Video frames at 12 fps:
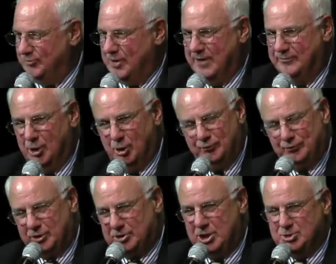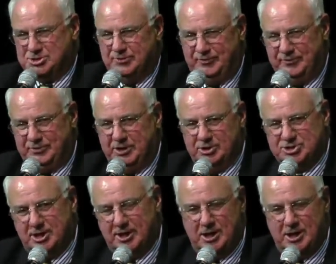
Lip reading: who I've known for close to 50 years,